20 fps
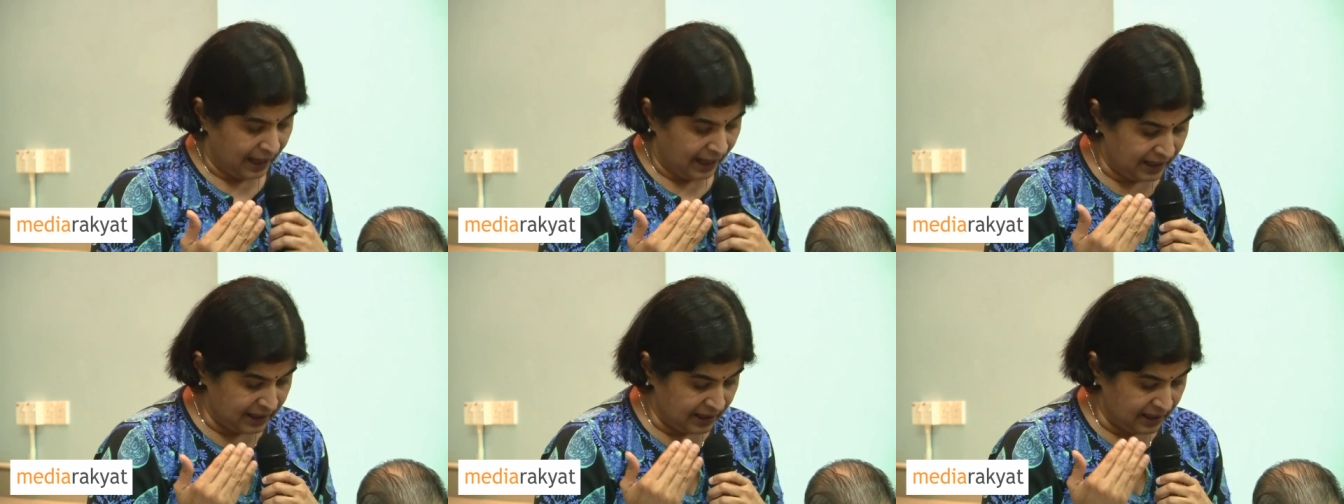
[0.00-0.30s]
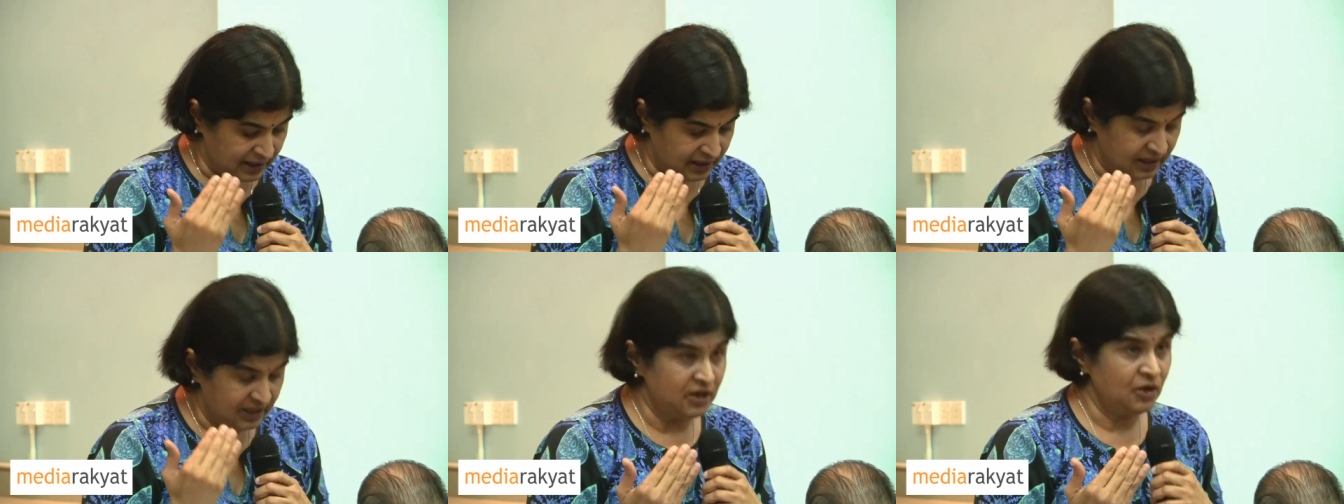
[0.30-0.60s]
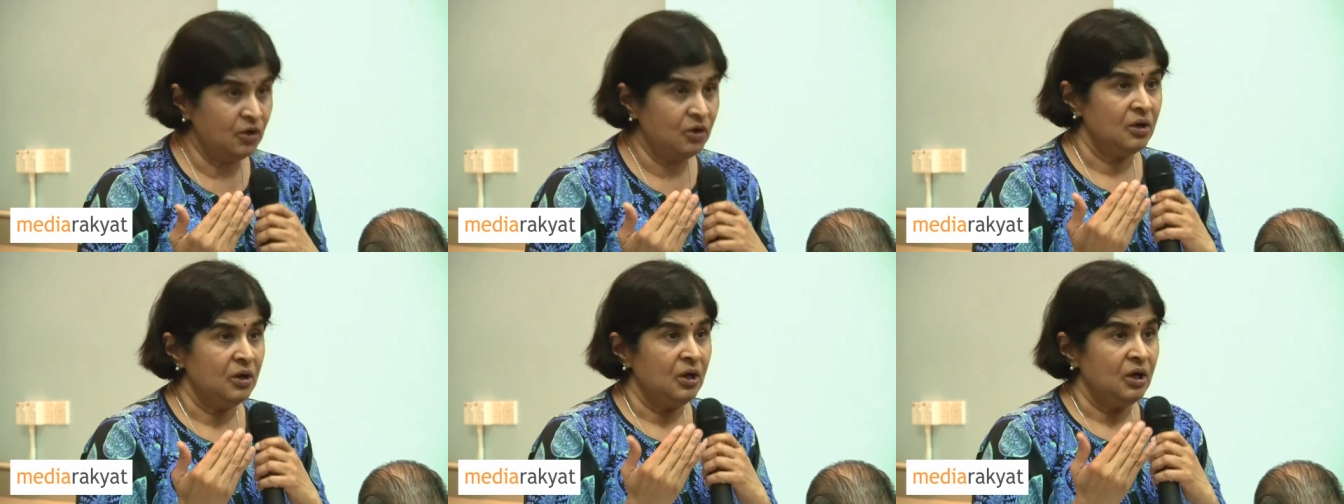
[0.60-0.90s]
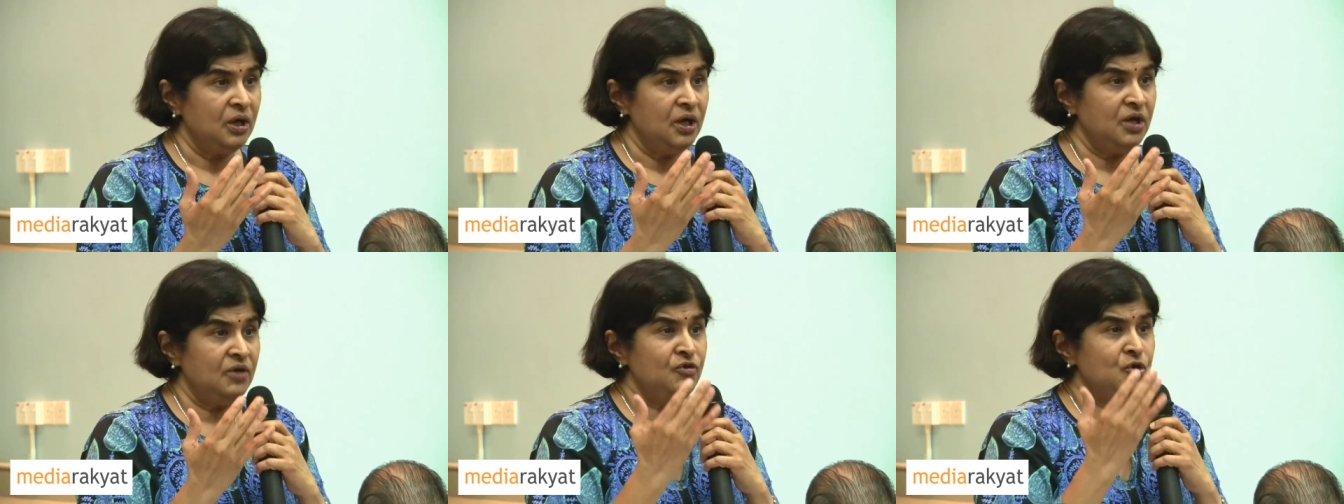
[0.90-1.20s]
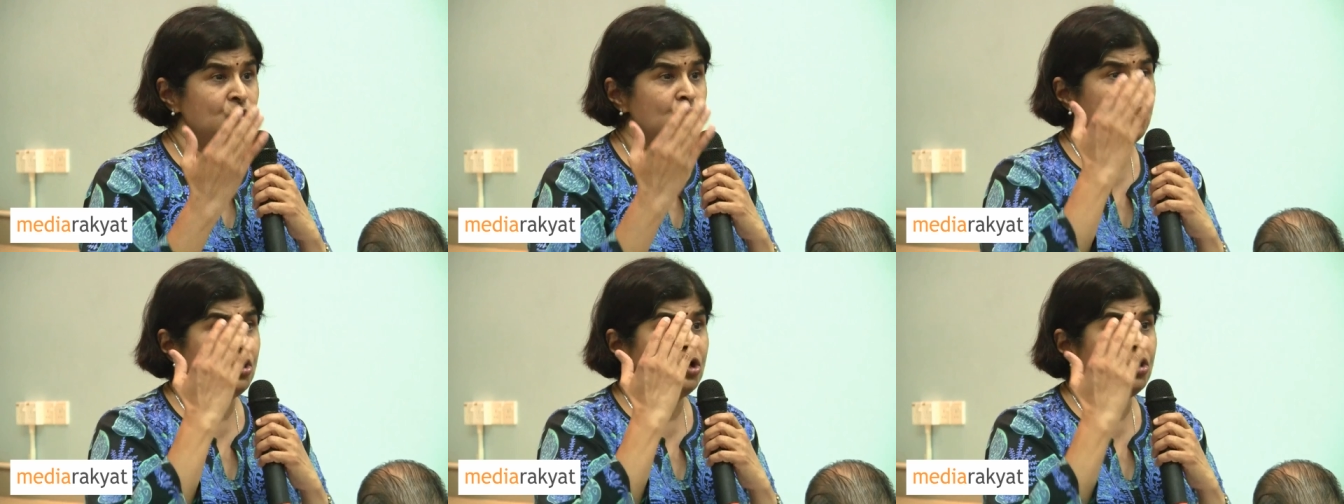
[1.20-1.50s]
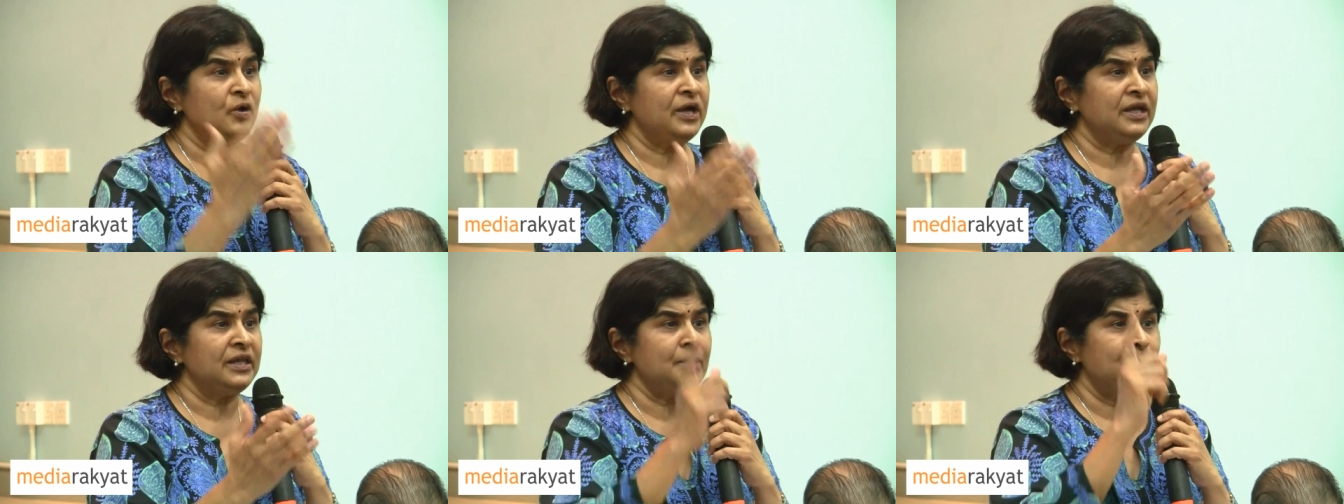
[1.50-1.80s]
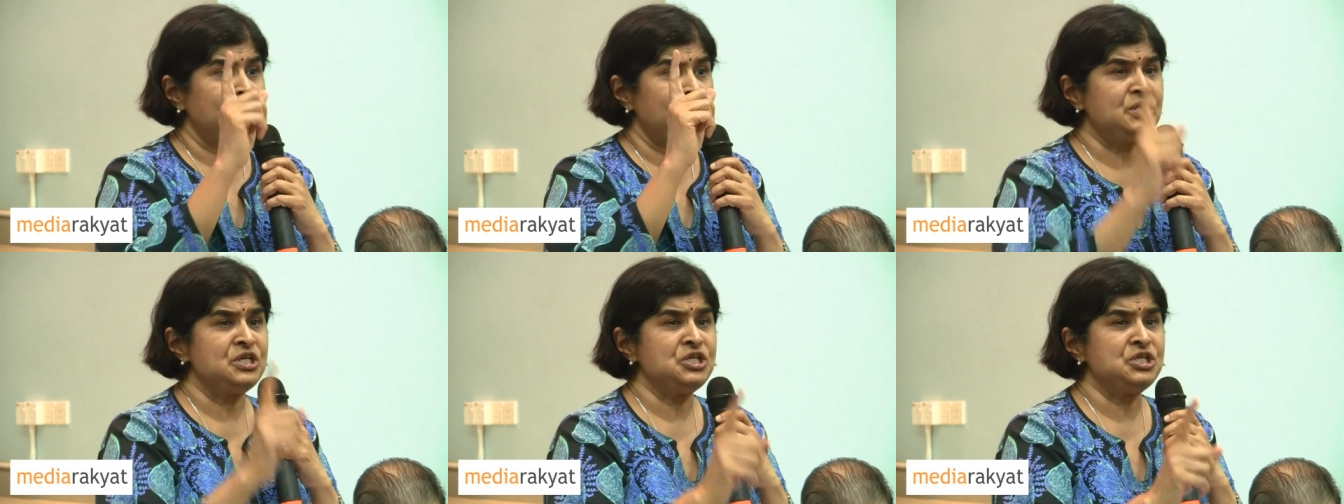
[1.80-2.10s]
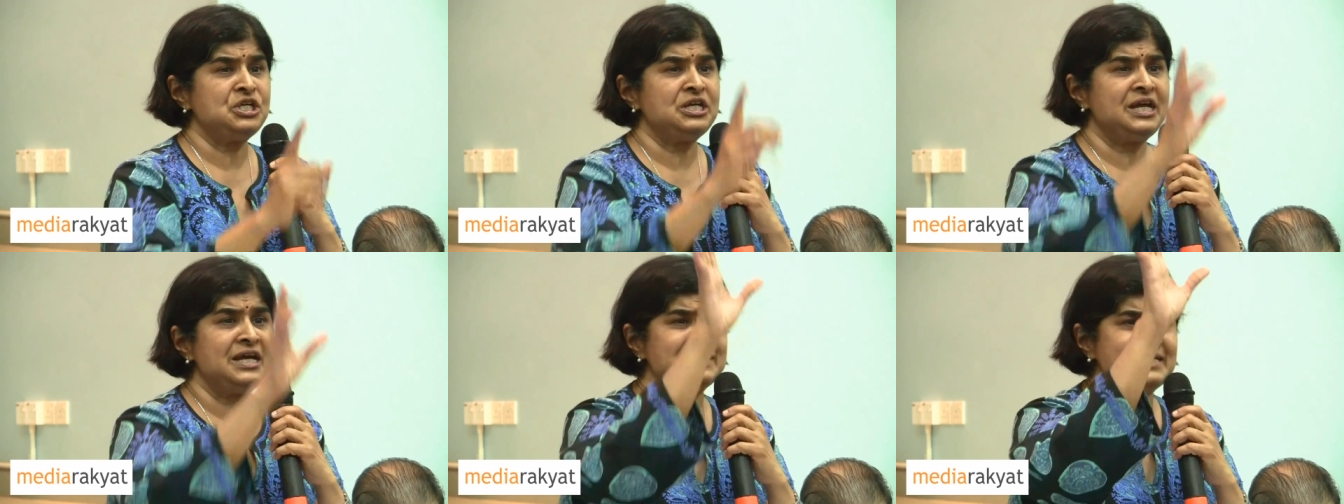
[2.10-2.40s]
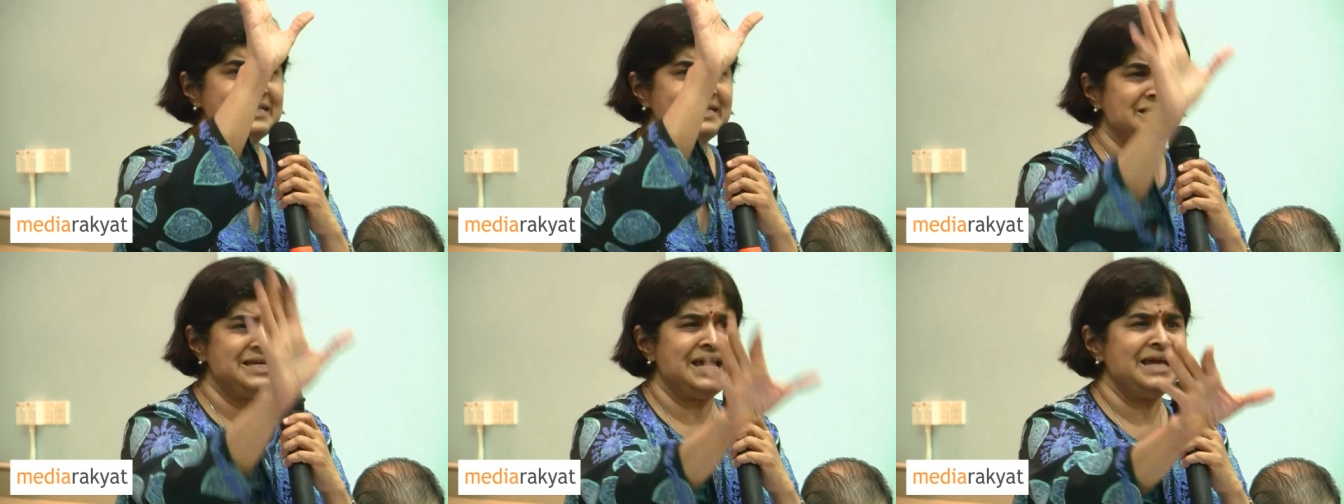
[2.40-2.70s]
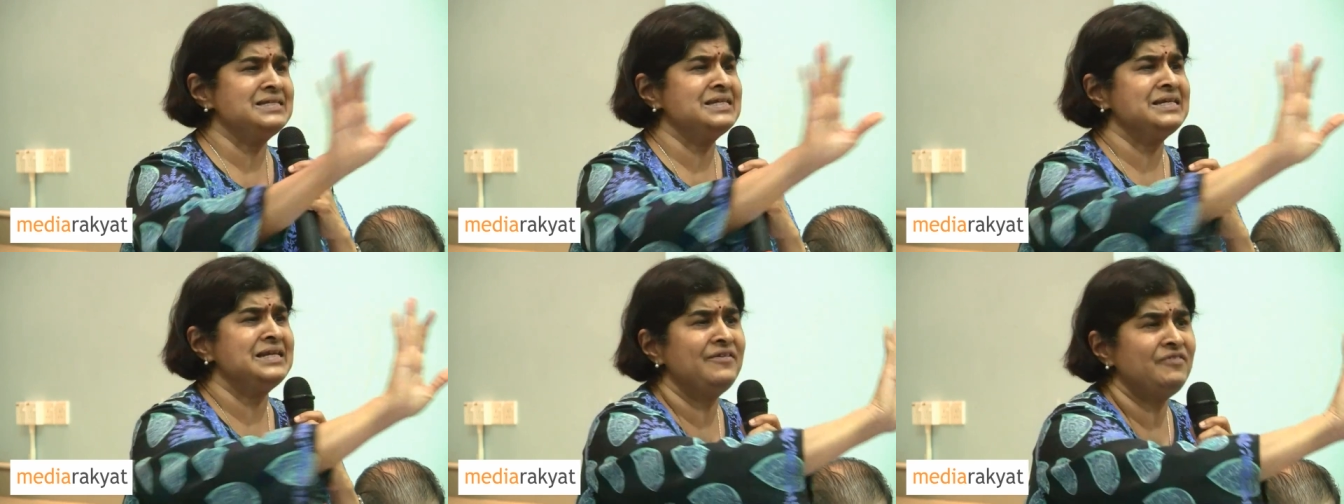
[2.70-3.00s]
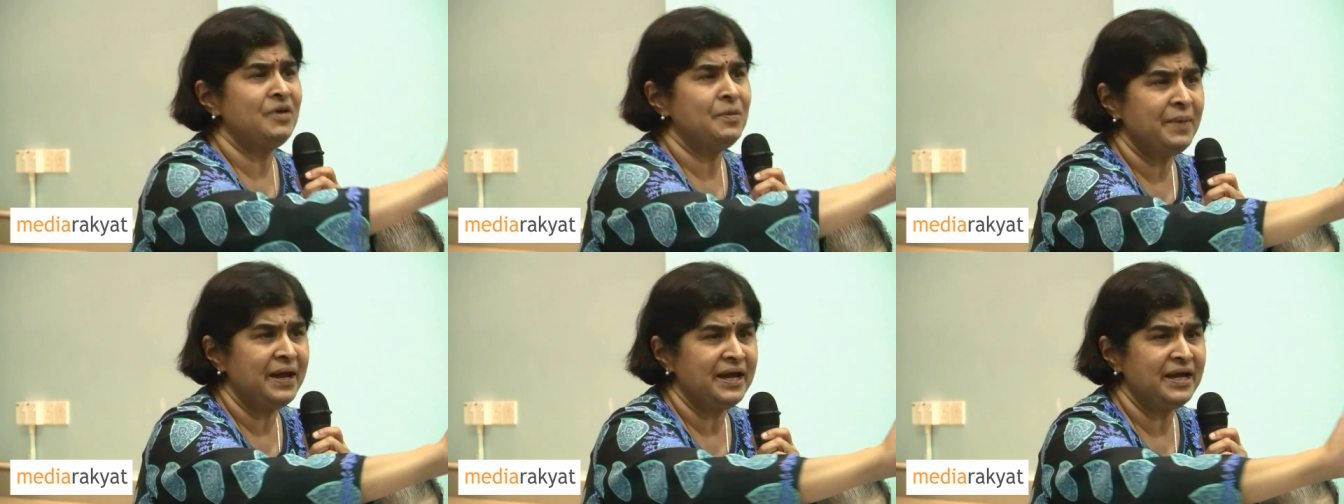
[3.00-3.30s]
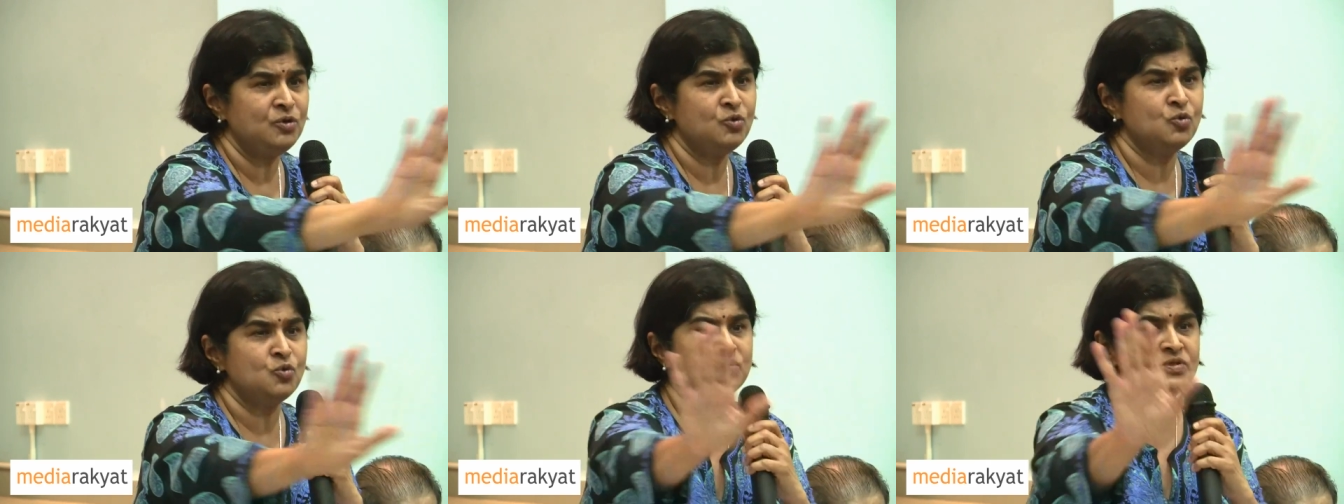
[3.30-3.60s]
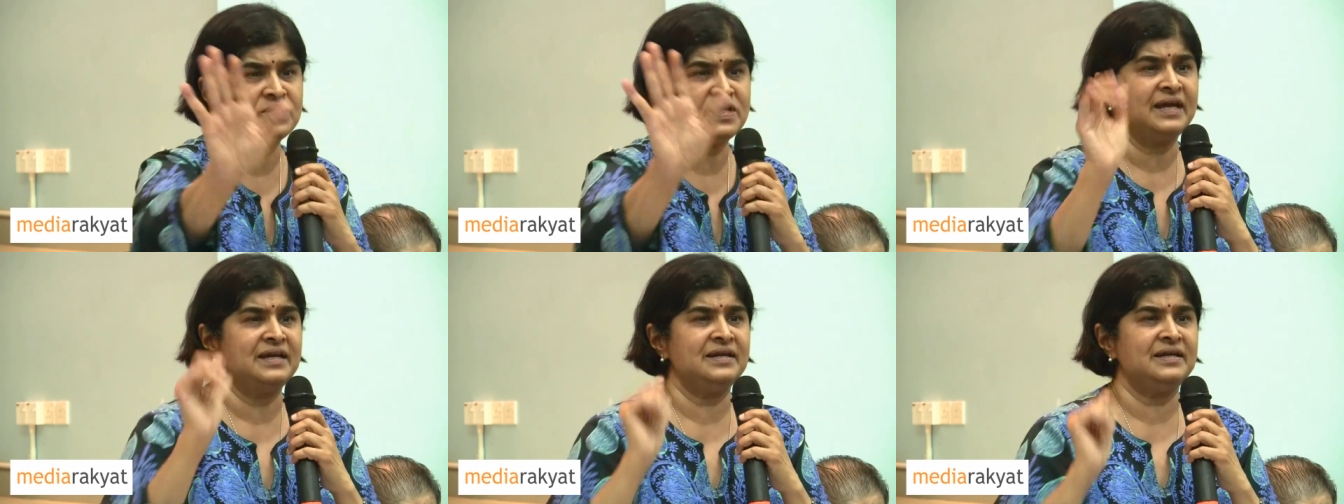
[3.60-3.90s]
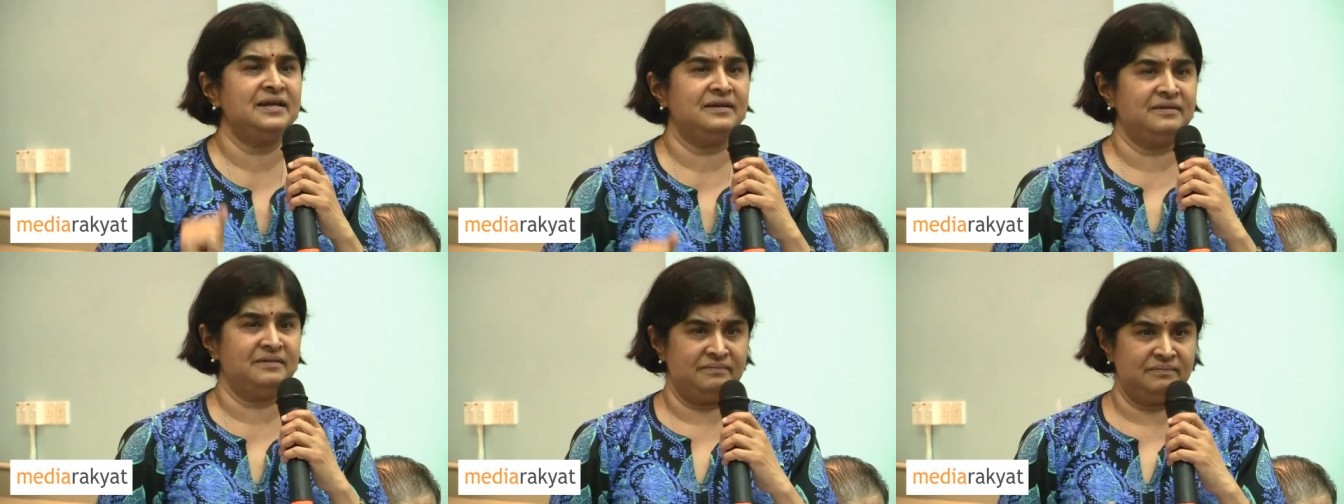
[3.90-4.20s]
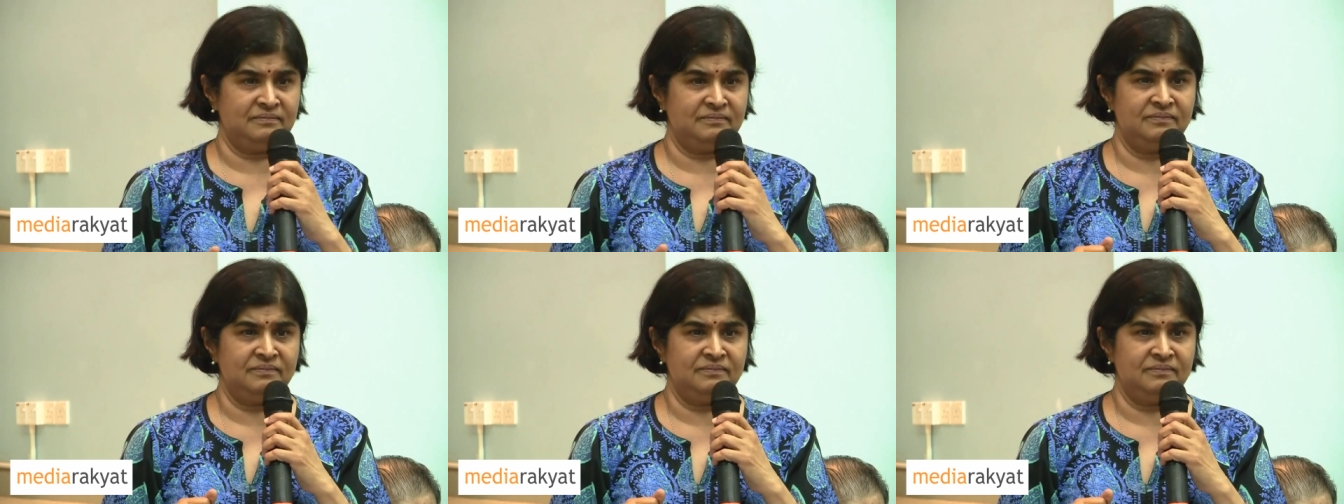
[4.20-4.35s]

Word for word: And I think if you look at the petition as it stands, never mind who signed it,